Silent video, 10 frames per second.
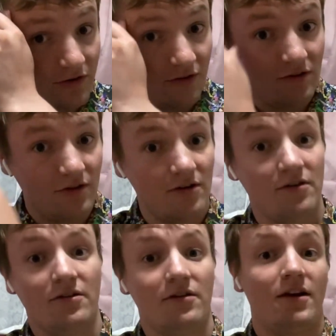
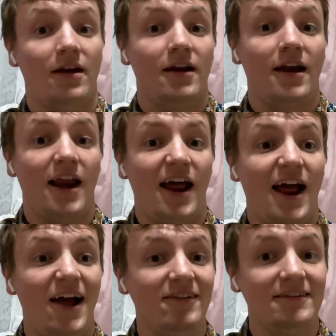Jr
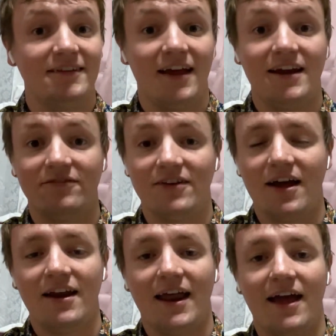outside of
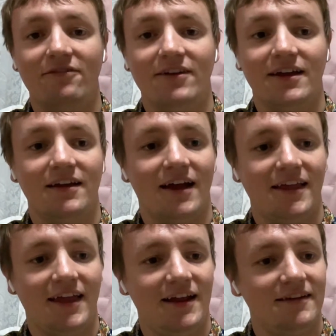not having,
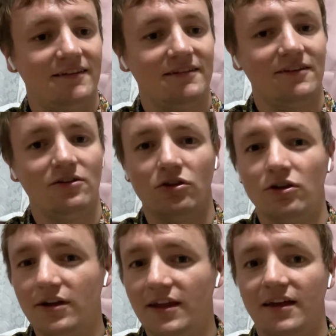again, still
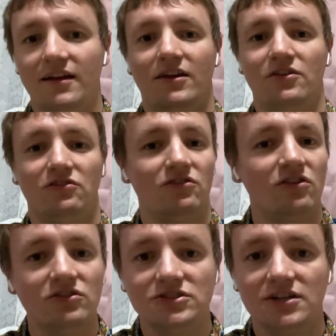looking,
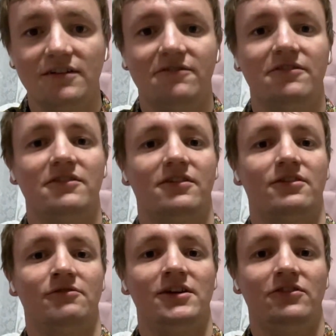searching for the
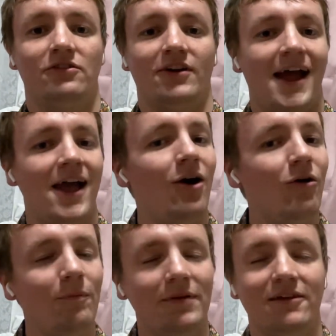three stroke. I
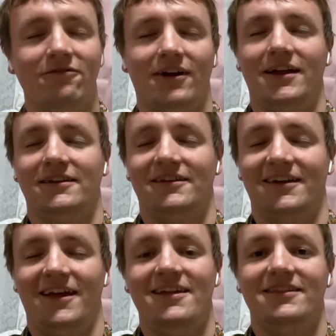hope he finds
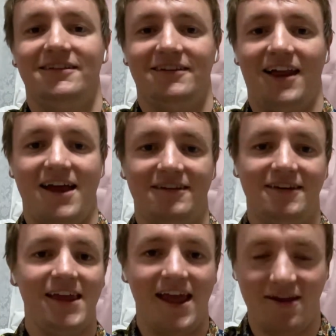it in this
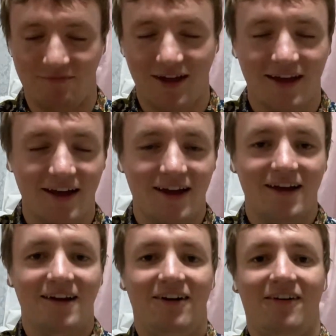last game,
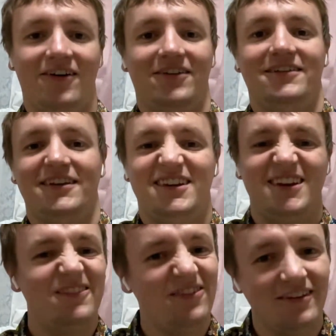or else it
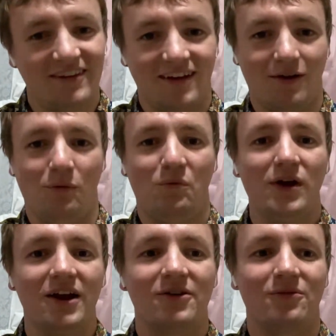just feels like a
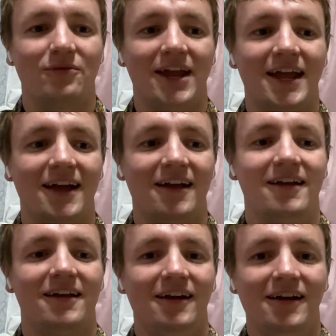weird ring.
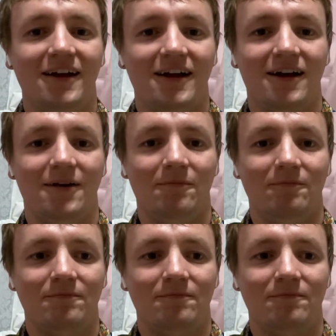Um,